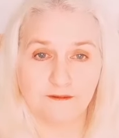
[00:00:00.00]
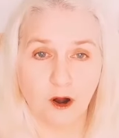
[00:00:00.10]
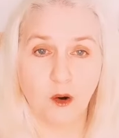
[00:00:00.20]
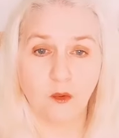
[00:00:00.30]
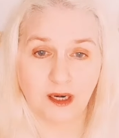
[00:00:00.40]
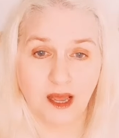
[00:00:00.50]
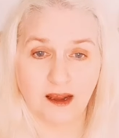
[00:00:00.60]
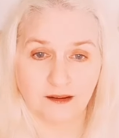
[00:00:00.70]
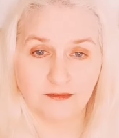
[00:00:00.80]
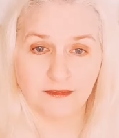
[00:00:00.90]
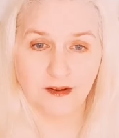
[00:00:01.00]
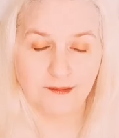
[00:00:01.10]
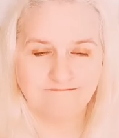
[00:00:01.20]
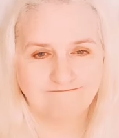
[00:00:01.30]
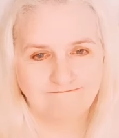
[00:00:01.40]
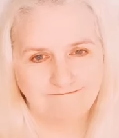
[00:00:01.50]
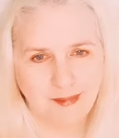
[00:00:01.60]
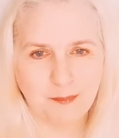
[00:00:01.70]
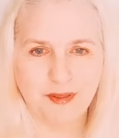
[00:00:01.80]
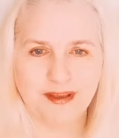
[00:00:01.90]
forward life.
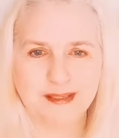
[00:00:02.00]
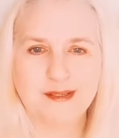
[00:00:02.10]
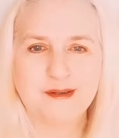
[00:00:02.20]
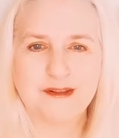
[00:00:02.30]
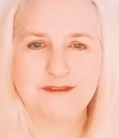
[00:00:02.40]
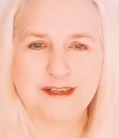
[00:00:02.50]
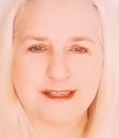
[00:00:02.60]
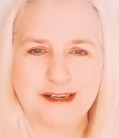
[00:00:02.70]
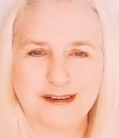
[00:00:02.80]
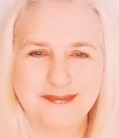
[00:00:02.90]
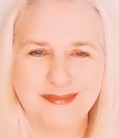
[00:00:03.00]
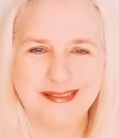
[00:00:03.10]
But that's another video.